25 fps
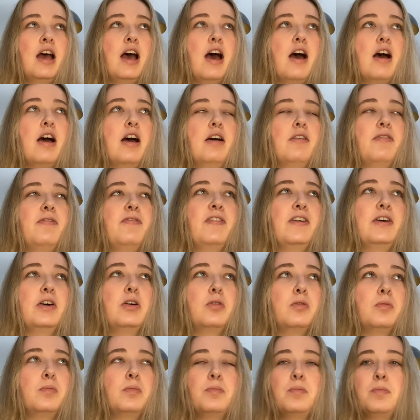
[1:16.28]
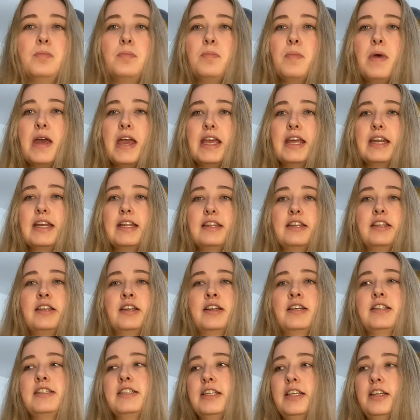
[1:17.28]
a film made in the
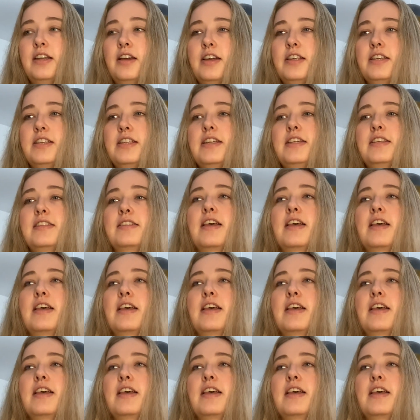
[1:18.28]
1990s,